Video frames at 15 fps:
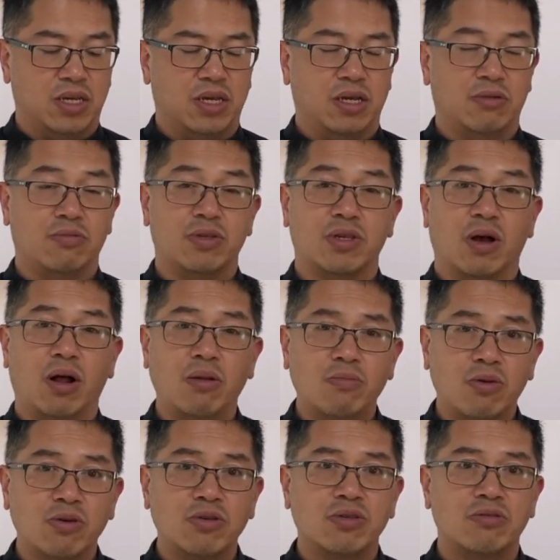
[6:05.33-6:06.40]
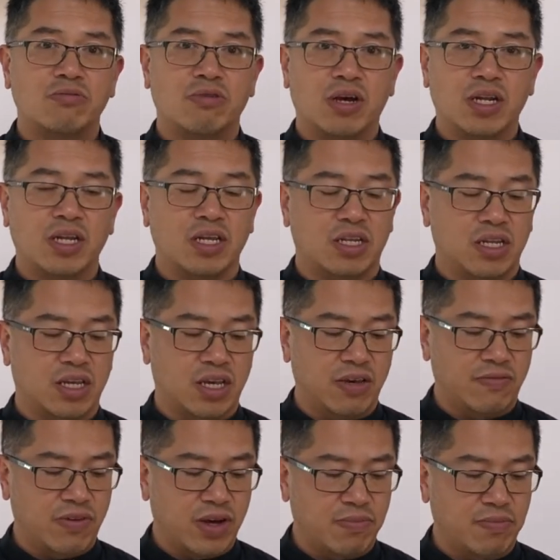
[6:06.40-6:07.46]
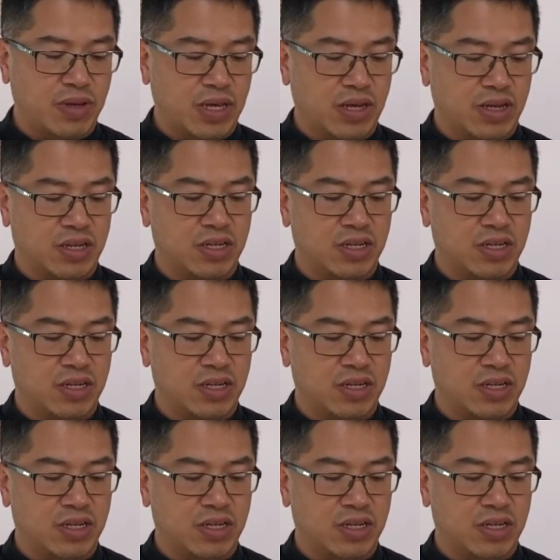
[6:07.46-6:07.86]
and was almost ready to give up,